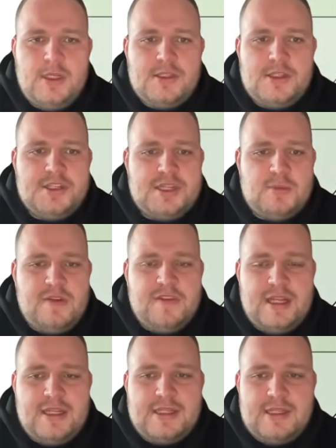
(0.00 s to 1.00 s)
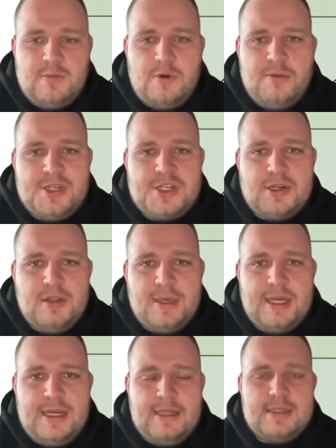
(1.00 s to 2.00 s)
So just with that, this is what we'd show the
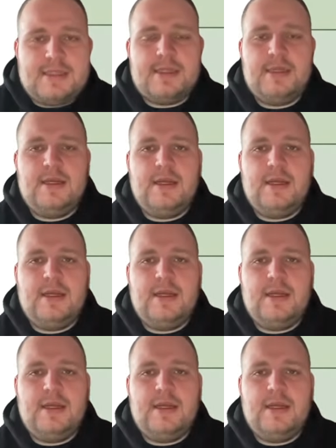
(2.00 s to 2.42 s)
players.